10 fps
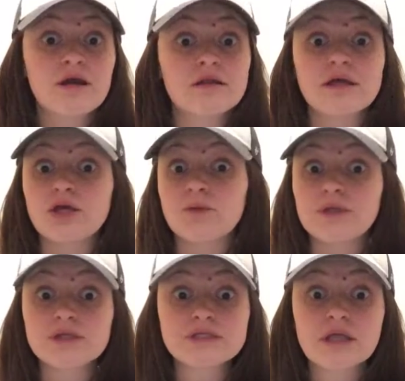Are they
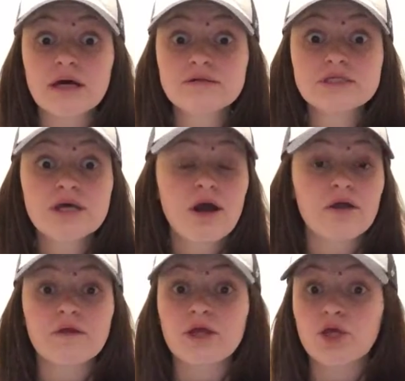cumulus clouds?
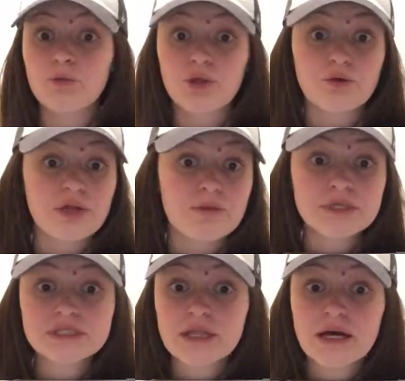Are they
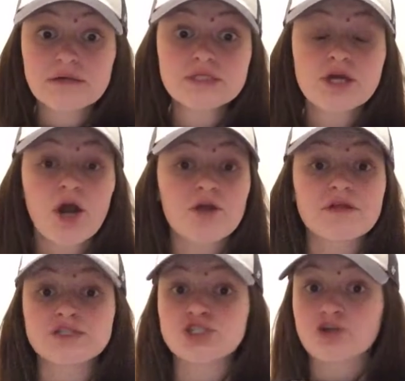cumulonimbus clouds? Are
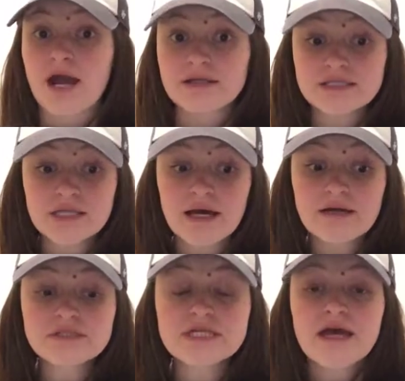they stratus
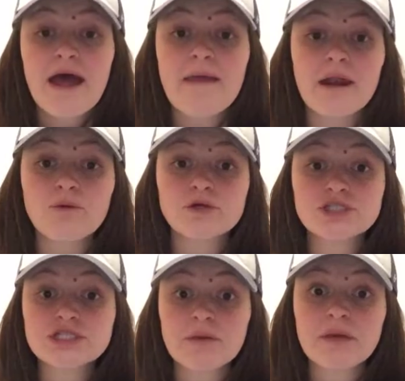clouds? And then I want
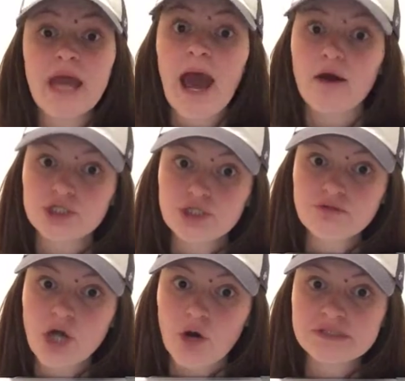you to tell me, how do you
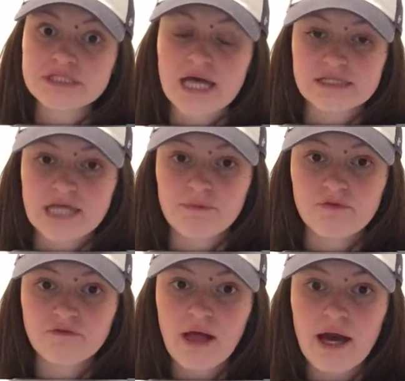know it's that type
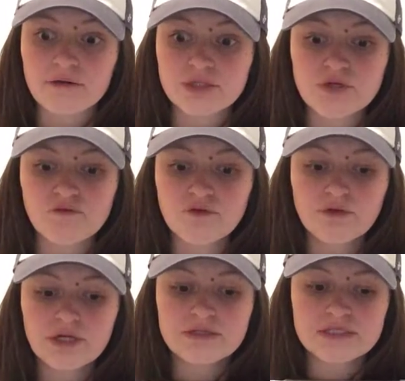of cloud? So if you
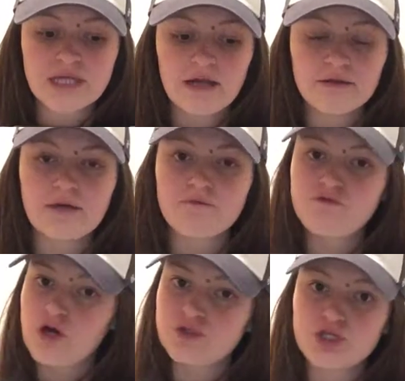look in the sky, you're like,
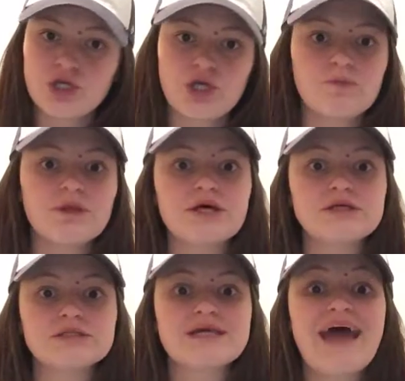those are
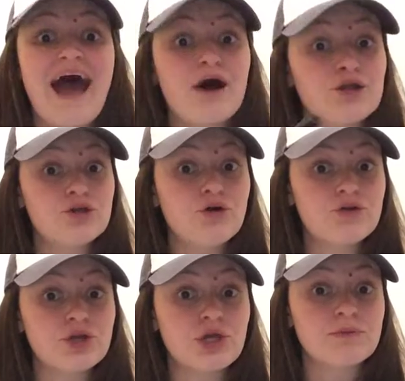cumulus. How know
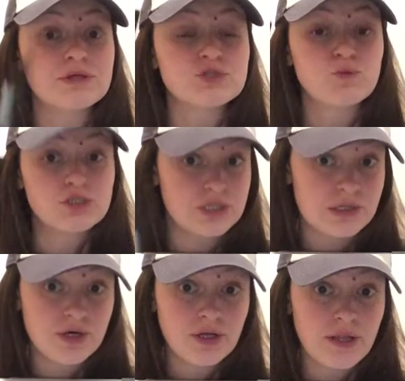they're cumulus? What do they
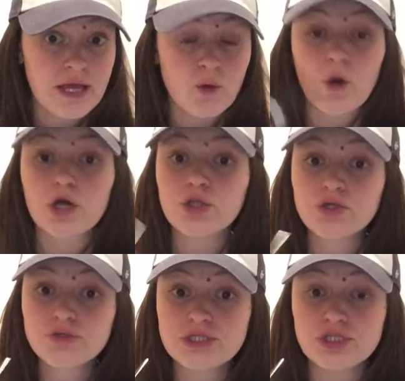look like? What
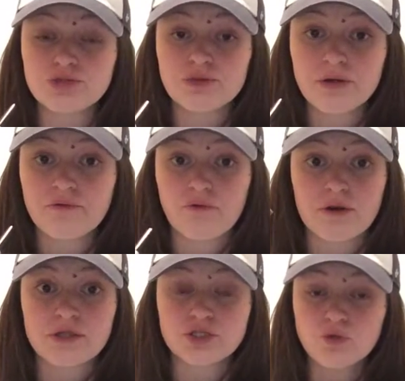clues did you look
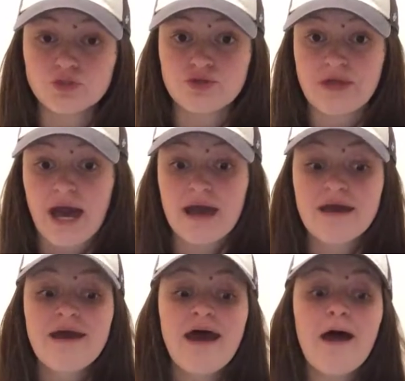for that told you that?
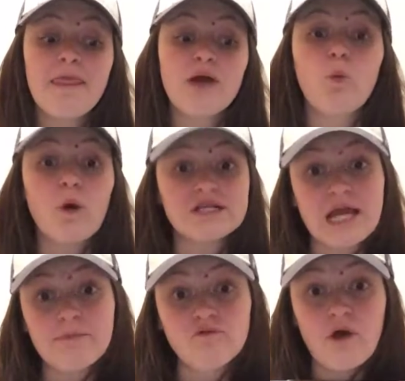And then what
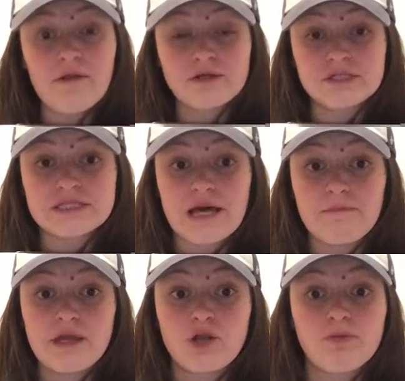type of weather does that
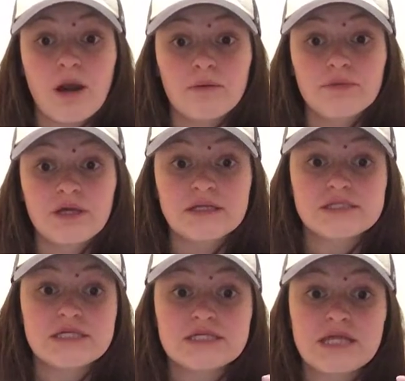mean you're probably going to
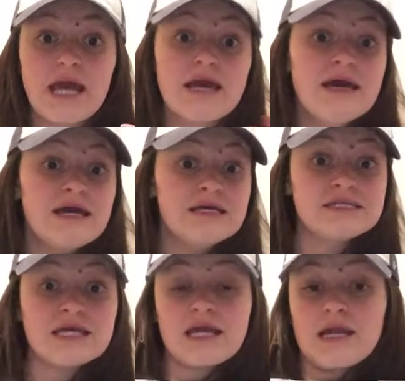see today?
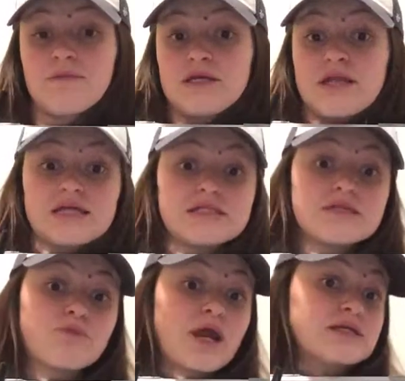Is it going to be nice
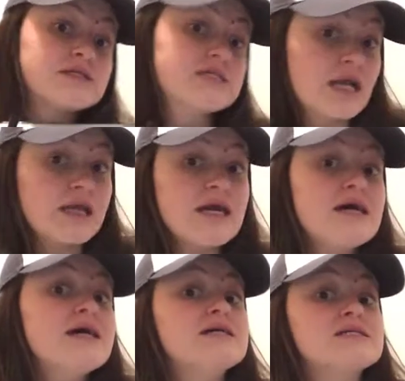and bright and sunny?
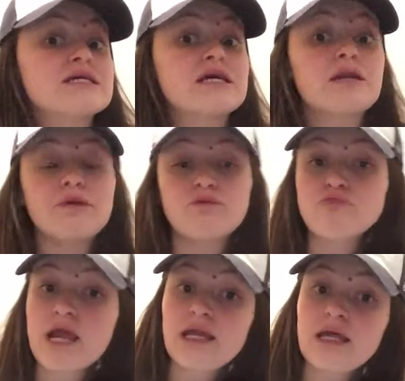Is it going to be
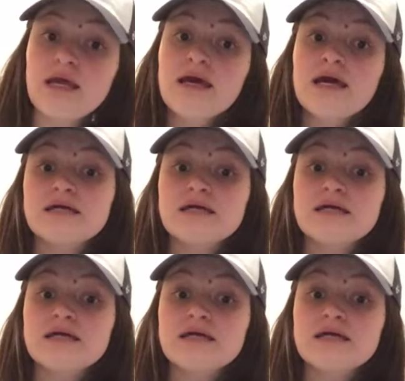rainy?